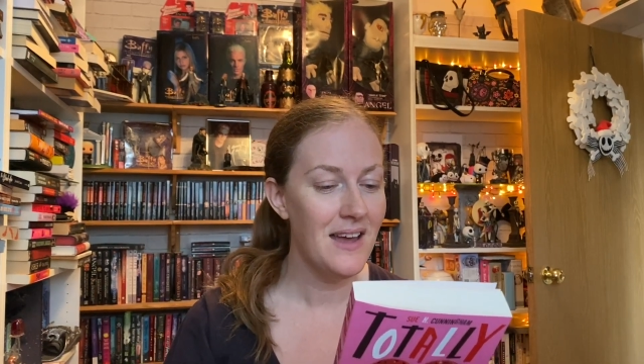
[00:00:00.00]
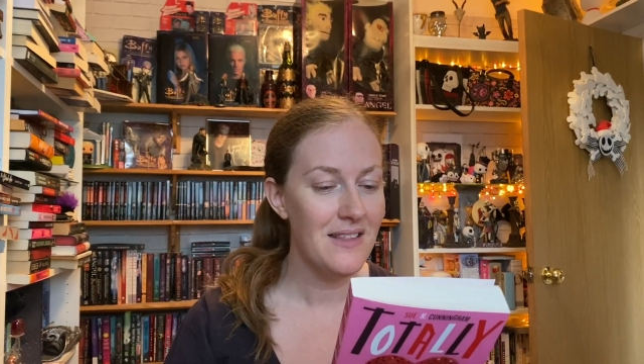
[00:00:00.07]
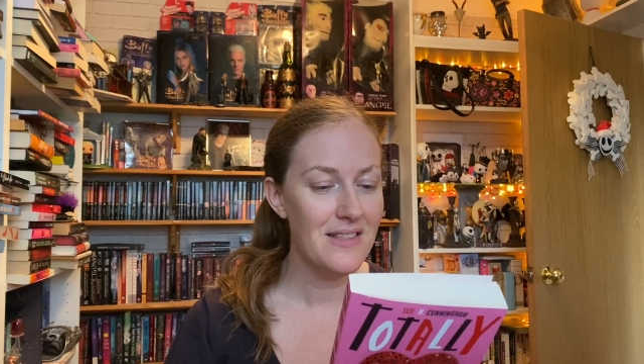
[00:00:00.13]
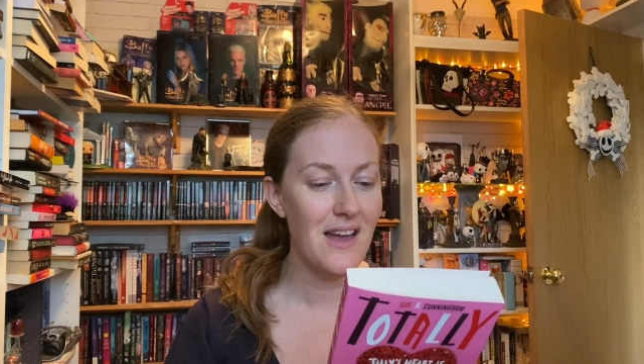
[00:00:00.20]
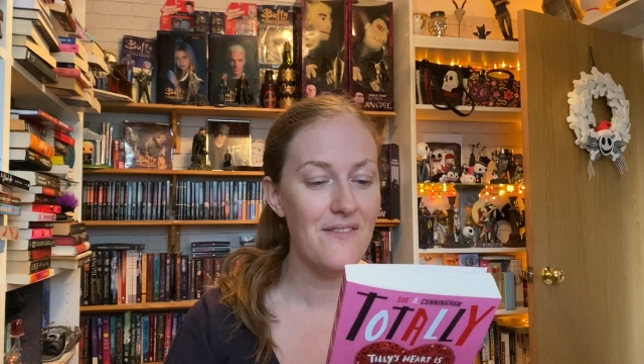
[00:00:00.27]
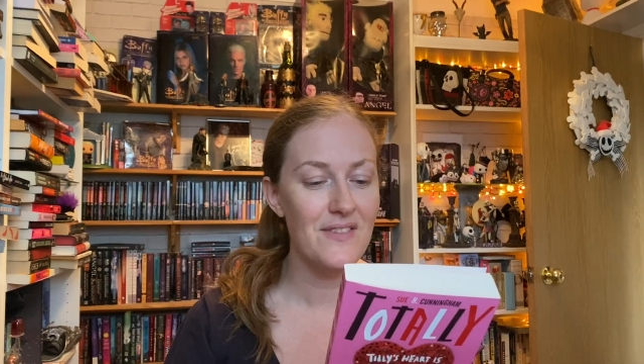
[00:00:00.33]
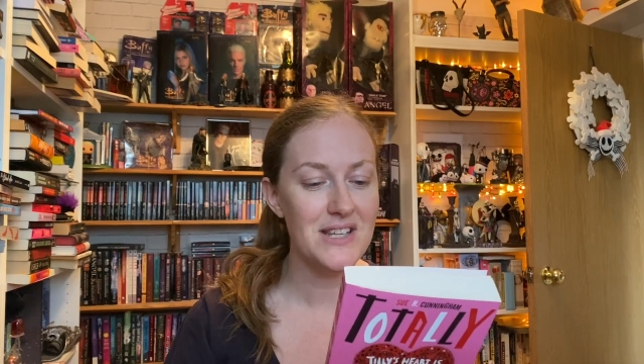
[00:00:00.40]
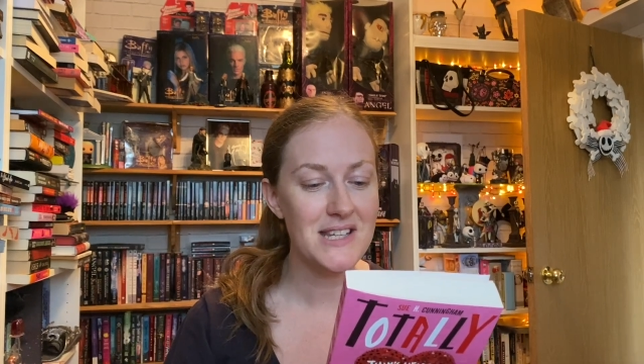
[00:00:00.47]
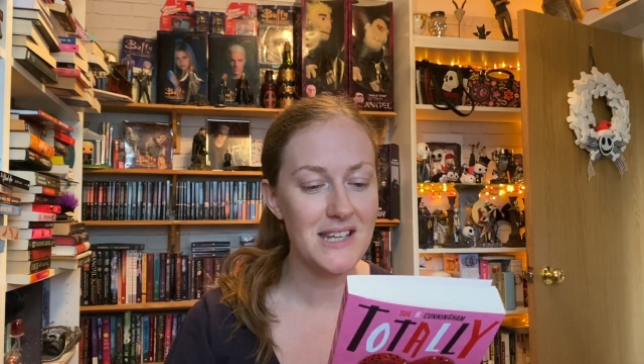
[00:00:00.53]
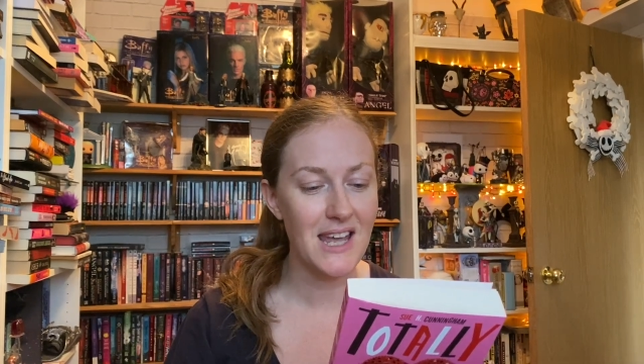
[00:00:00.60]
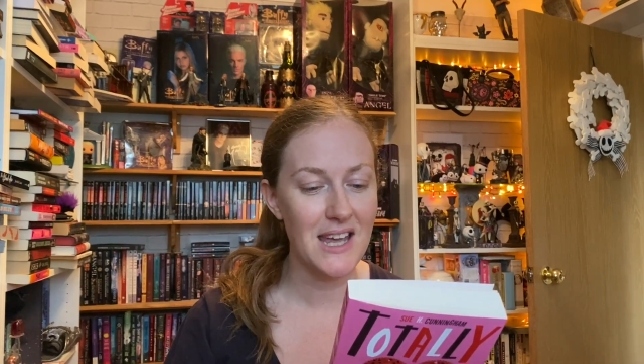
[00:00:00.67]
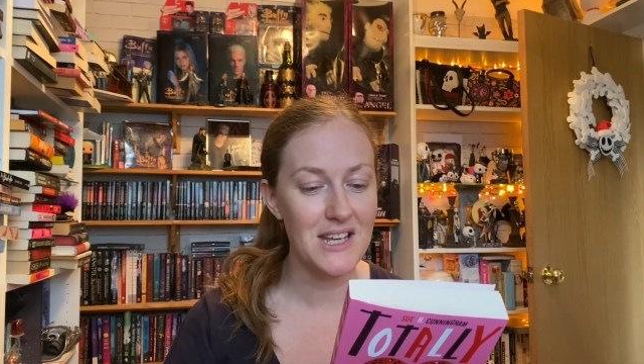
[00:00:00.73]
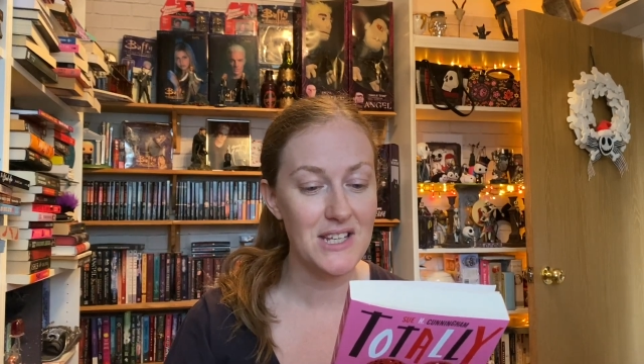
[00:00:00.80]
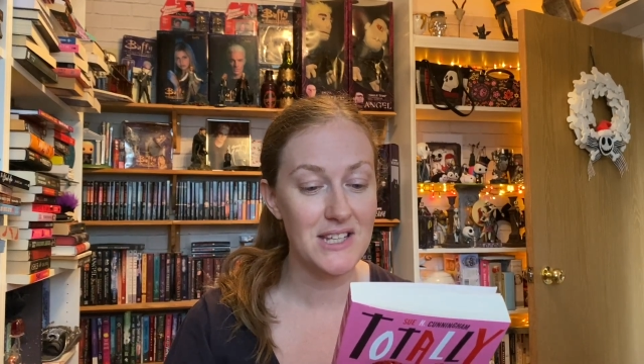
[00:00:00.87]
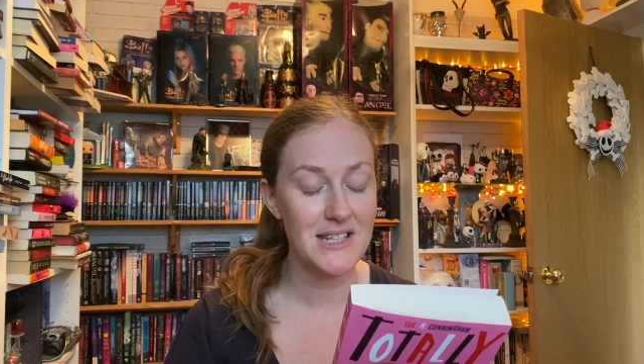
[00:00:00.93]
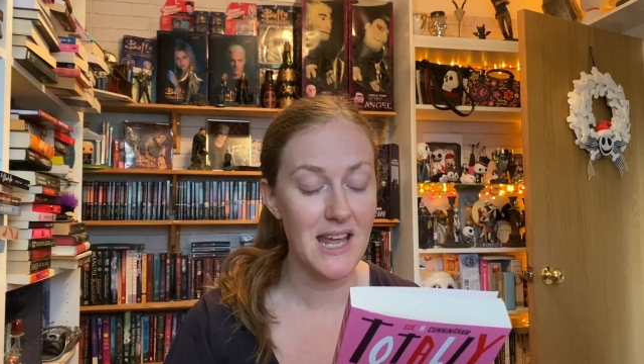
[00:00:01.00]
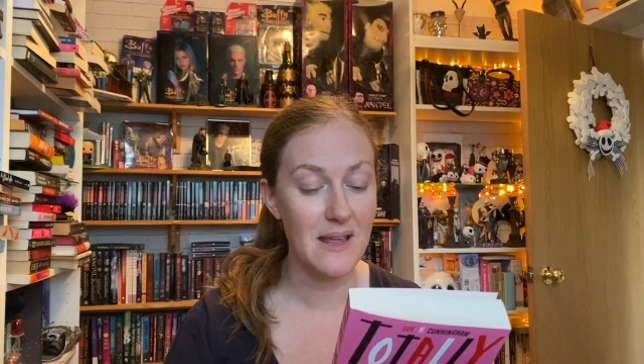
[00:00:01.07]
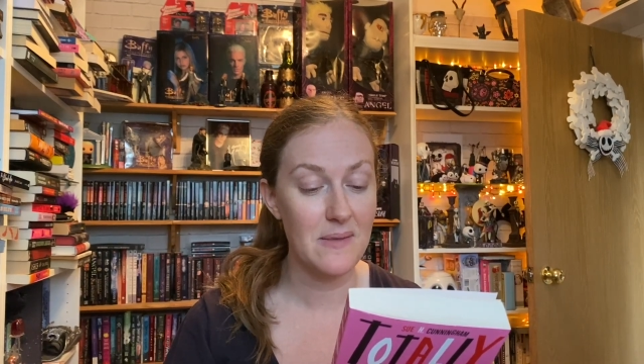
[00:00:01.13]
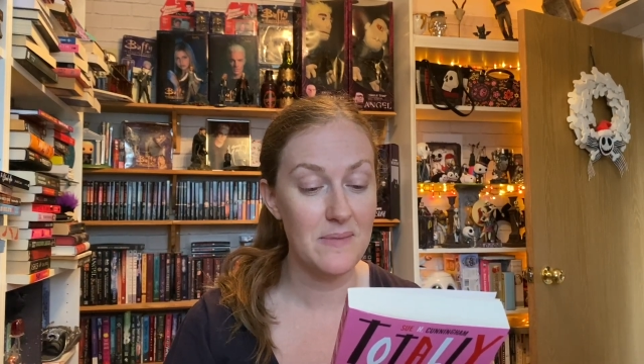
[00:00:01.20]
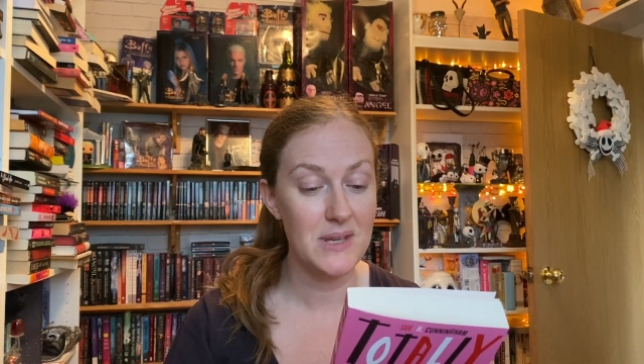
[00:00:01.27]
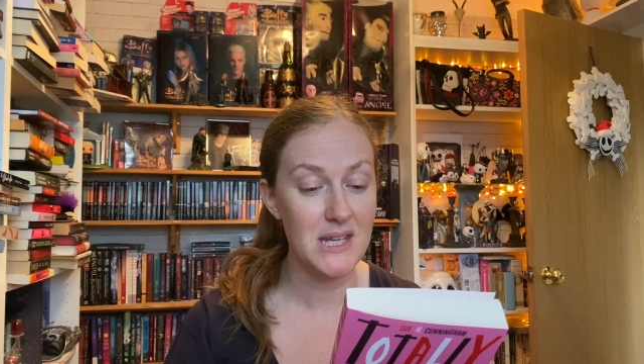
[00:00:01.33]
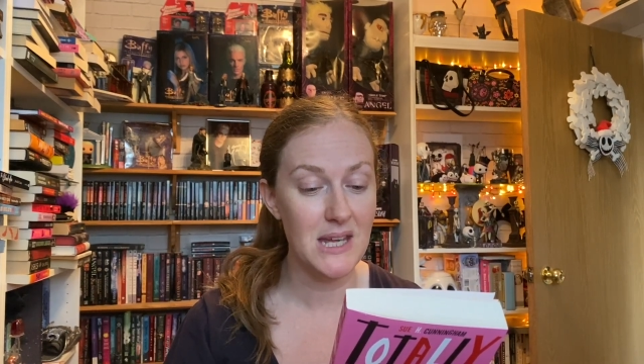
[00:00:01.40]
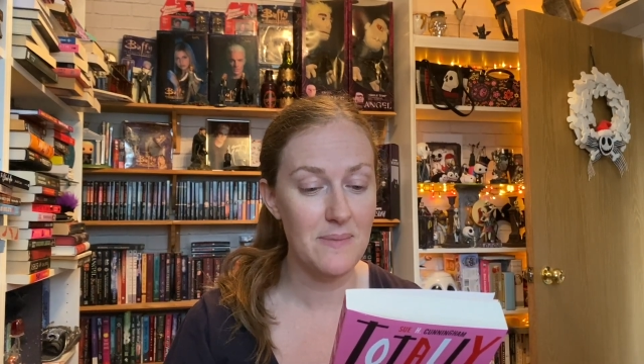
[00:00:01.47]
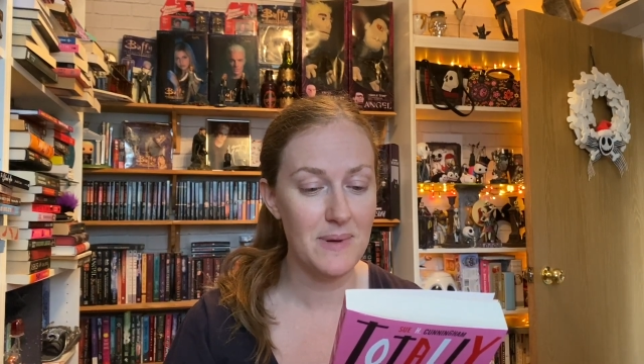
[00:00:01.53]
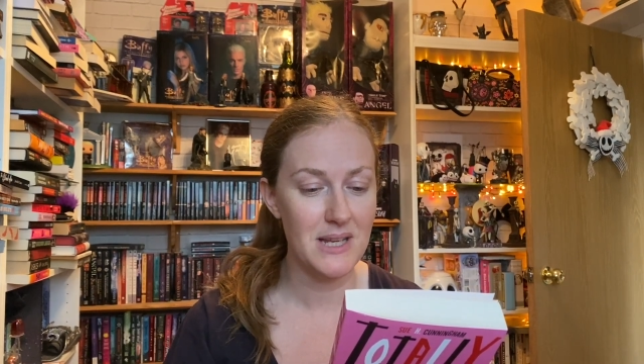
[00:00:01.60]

Their investigations take them deep